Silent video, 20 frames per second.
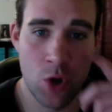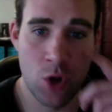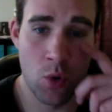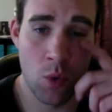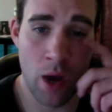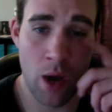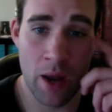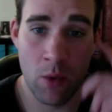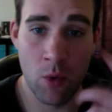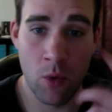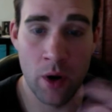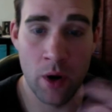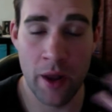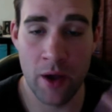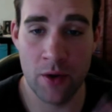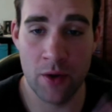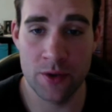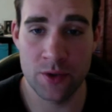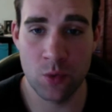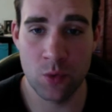what
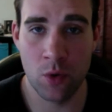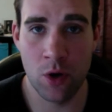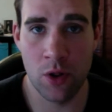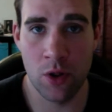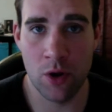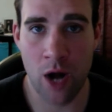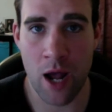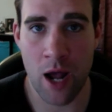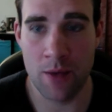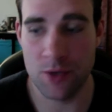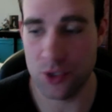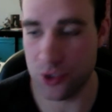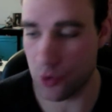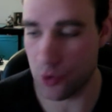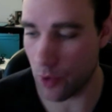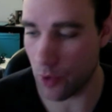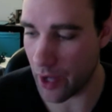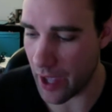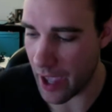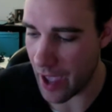else? What other options do
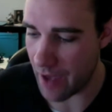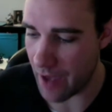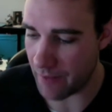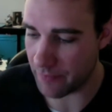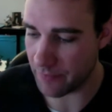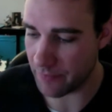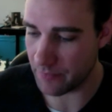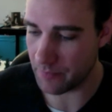I have?